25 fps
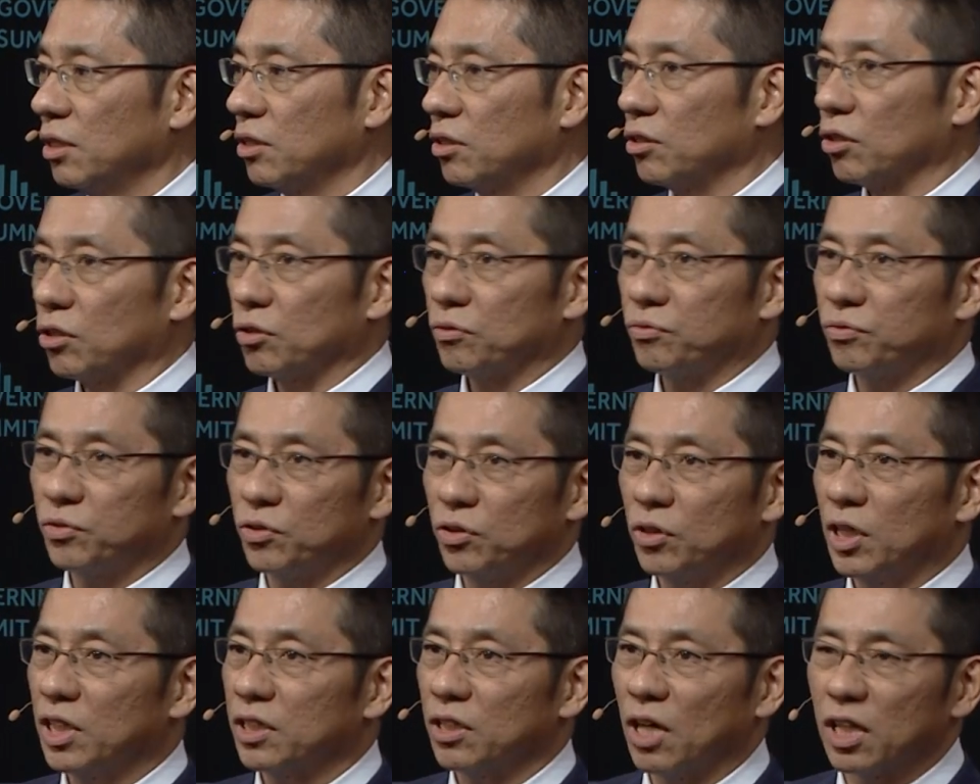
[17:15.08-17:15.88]
If
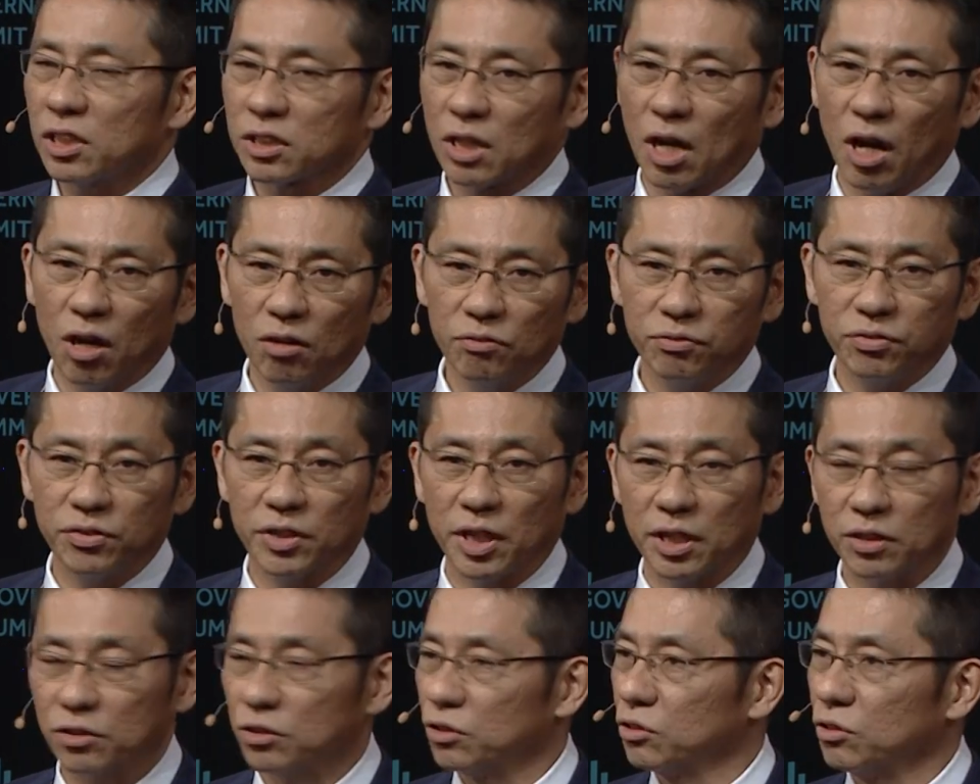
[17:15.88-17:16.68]
you are not
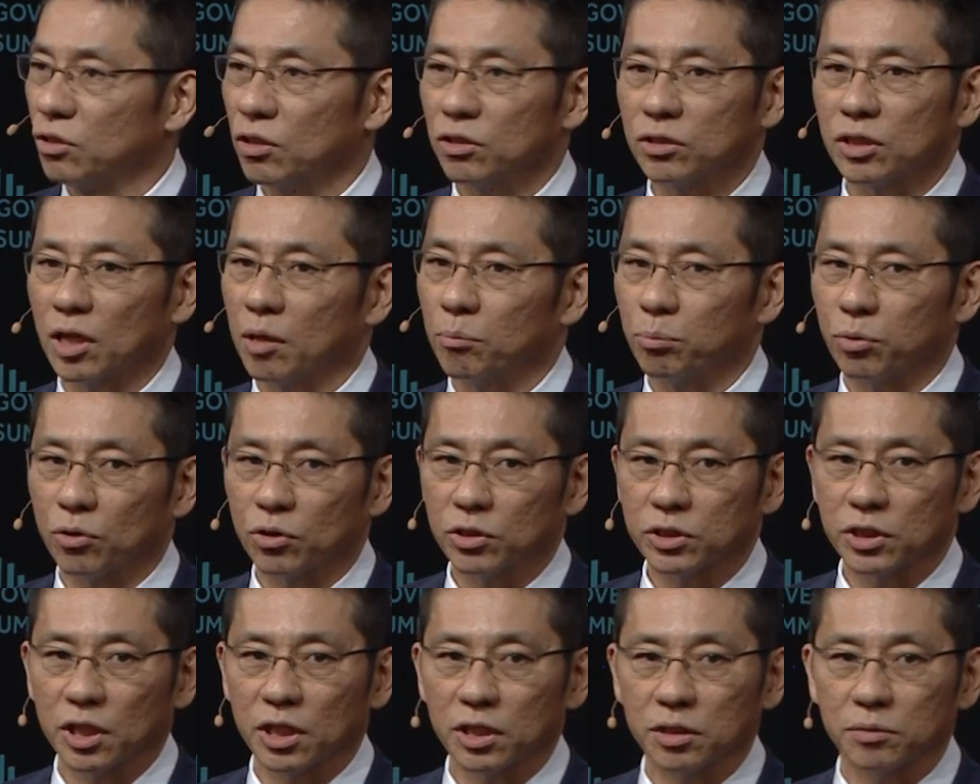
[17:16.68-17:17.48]
confident, you don't
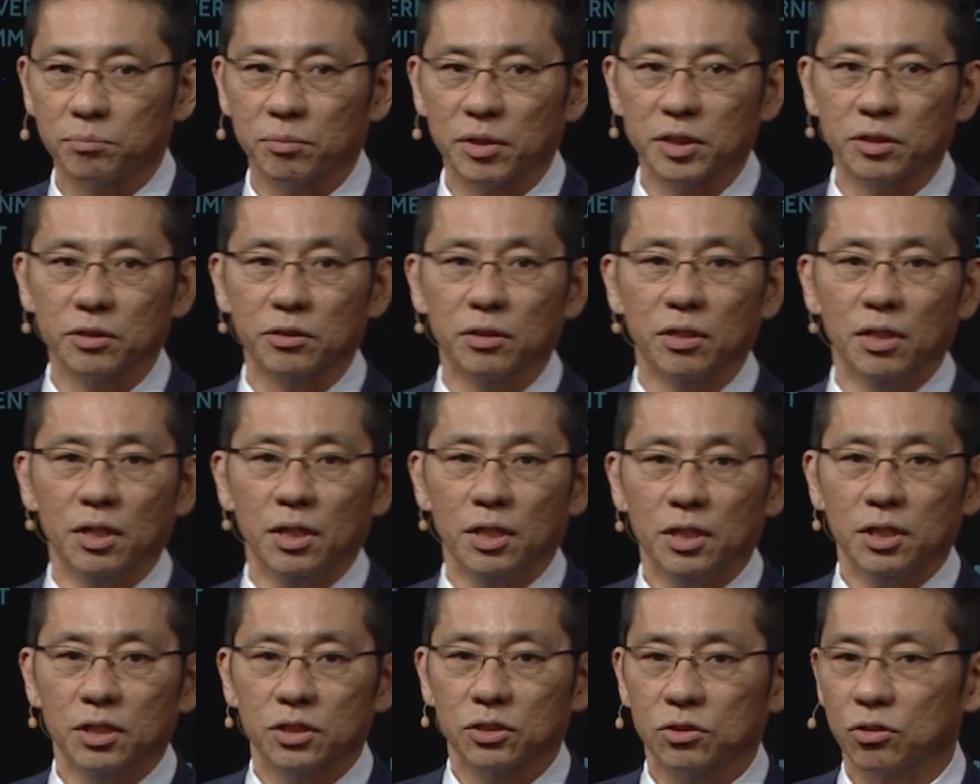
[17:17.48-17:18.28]
apologize. But
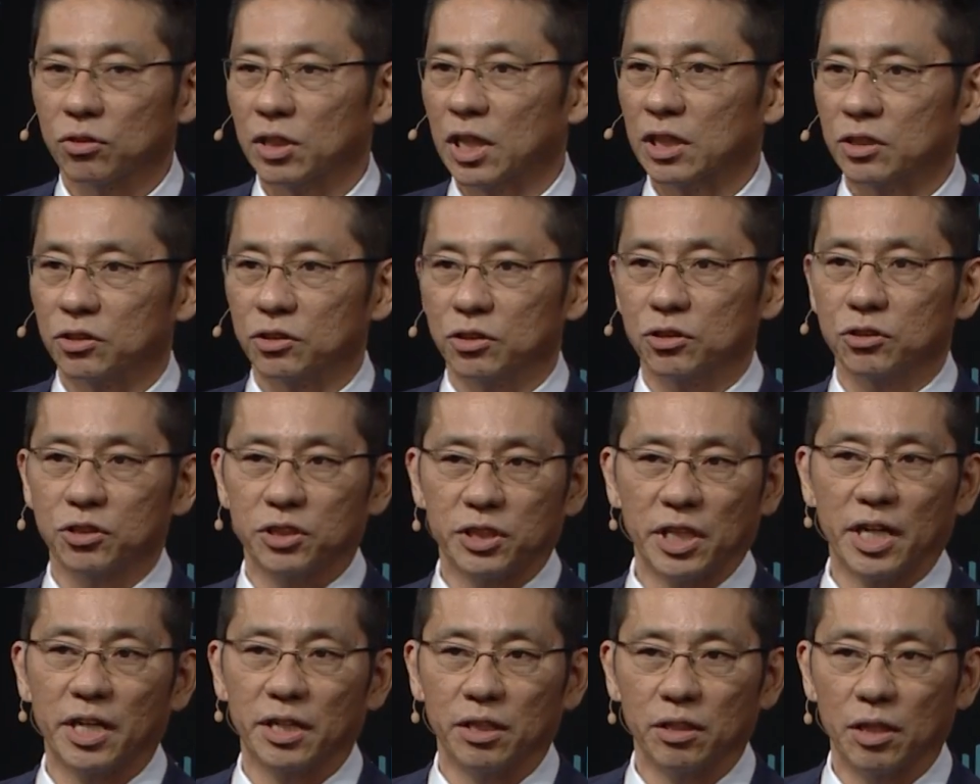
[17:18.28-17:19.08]
so that you
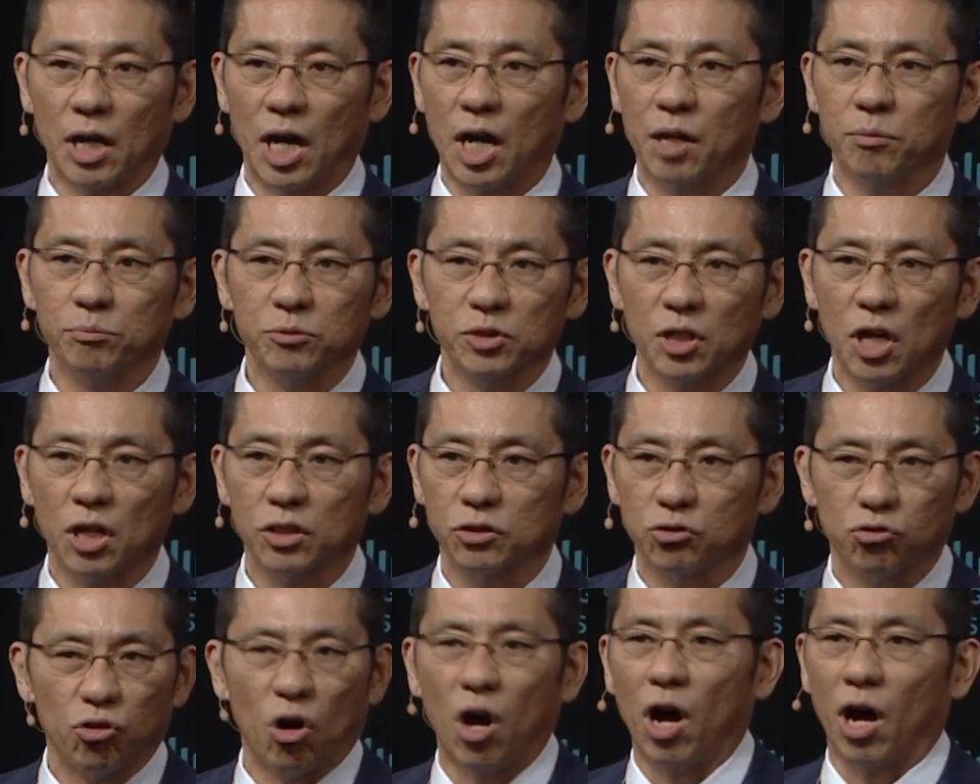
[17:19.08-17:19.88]
said, I'm
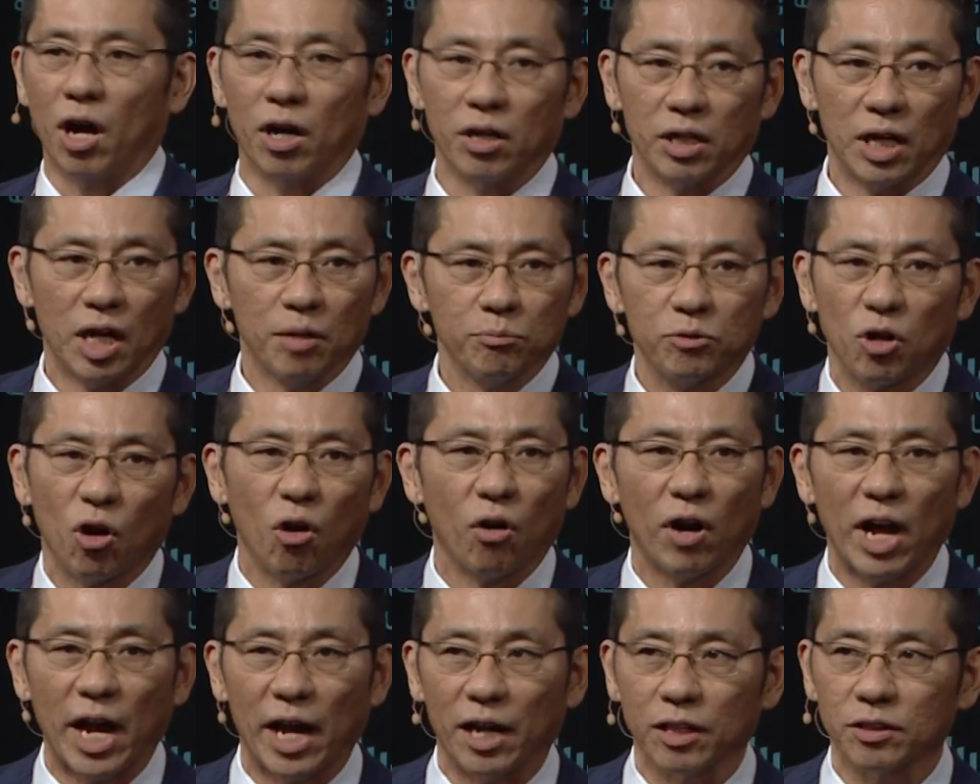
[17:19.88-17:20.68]
not wrong, I'm
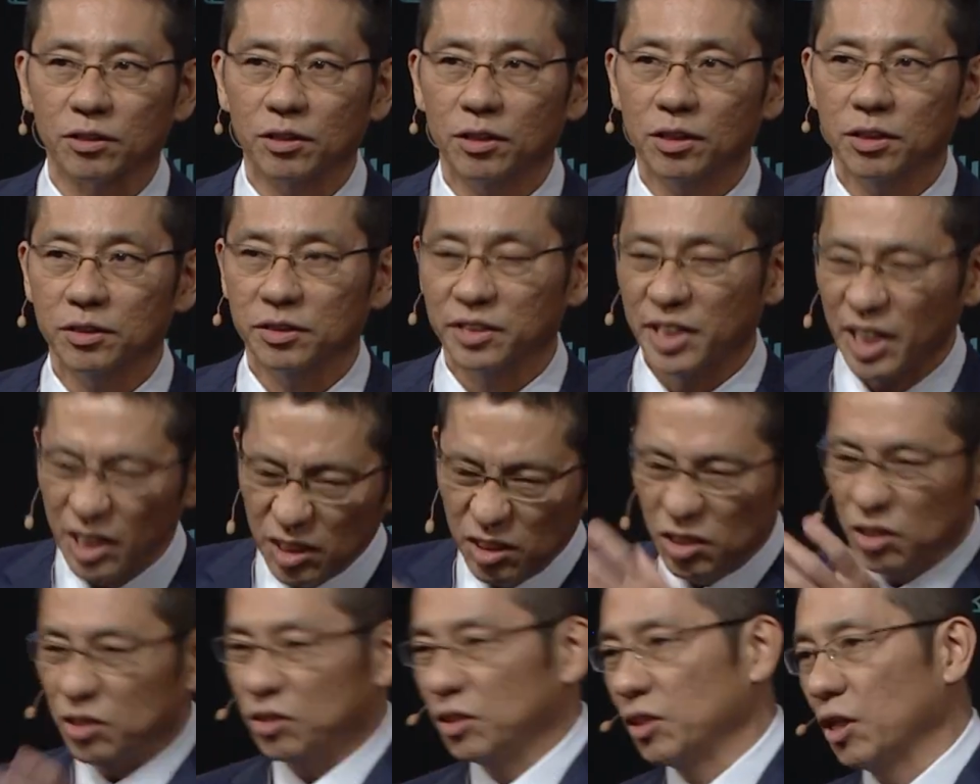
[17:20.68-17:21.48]
correct.
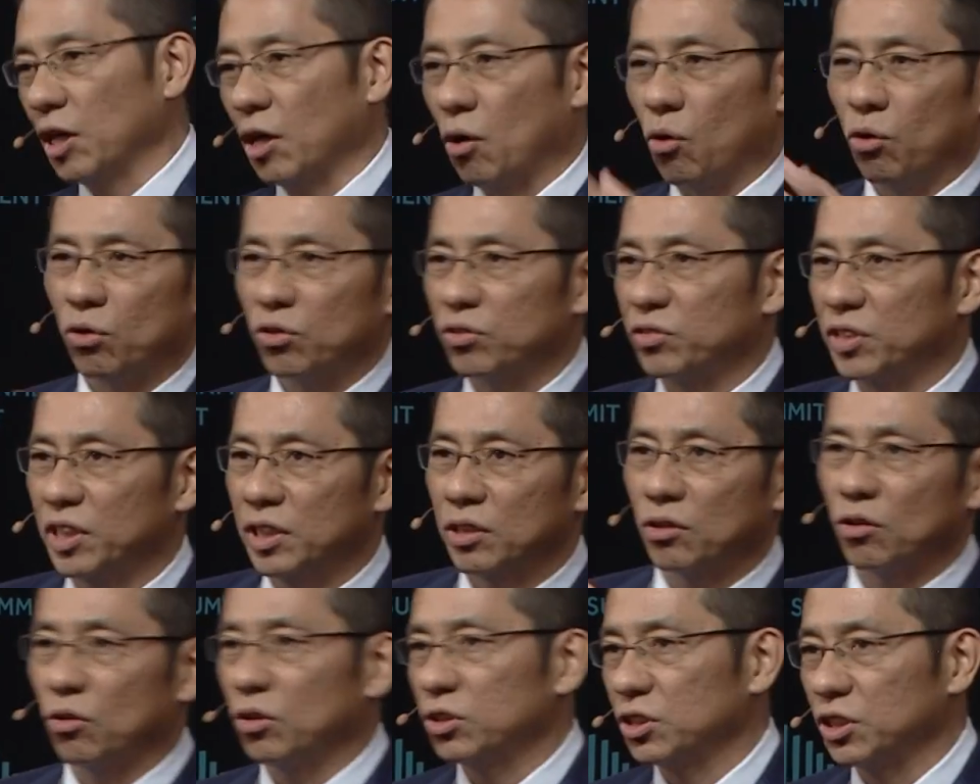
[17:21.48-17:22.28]
Then the whole
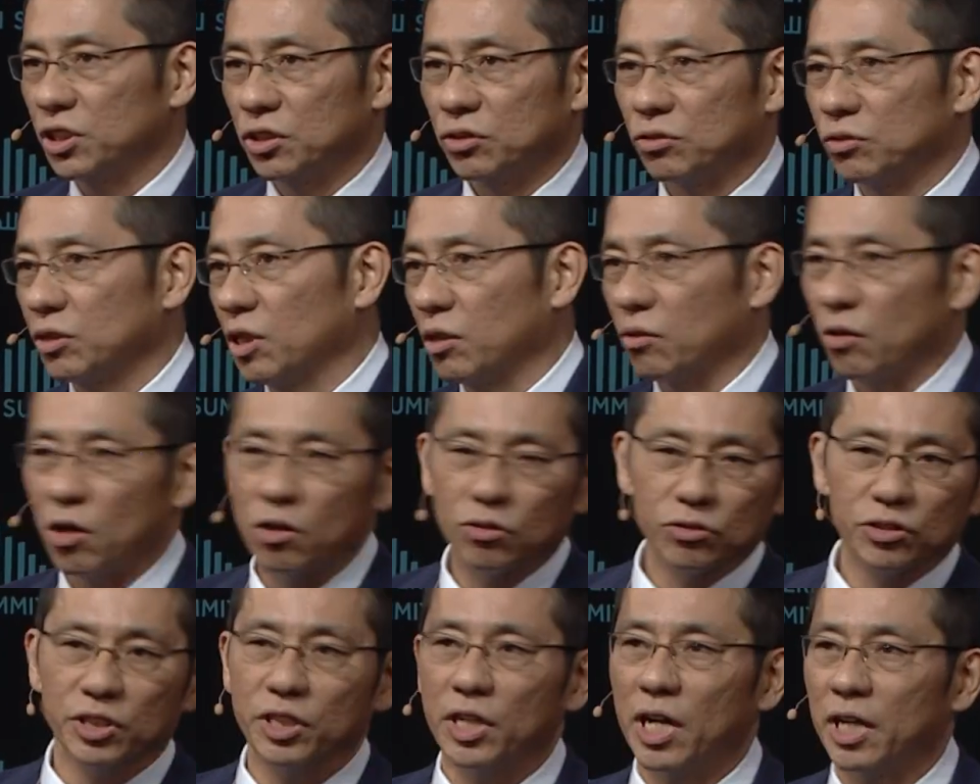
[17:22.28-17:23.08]
thing goes into the
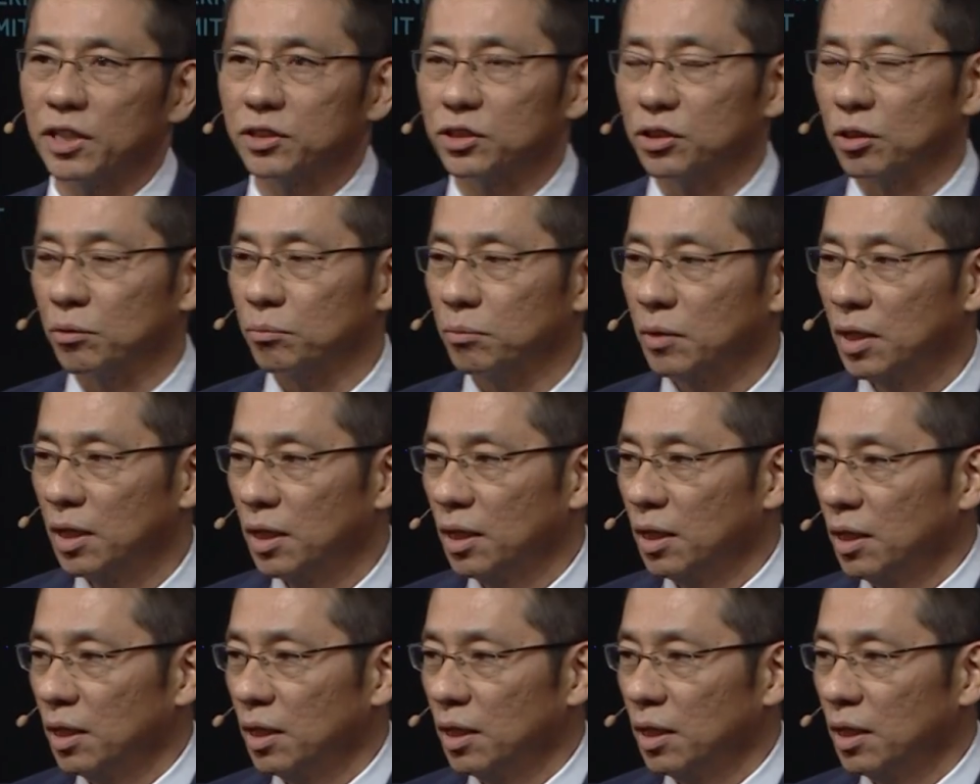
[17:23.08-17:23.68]
wrong direction.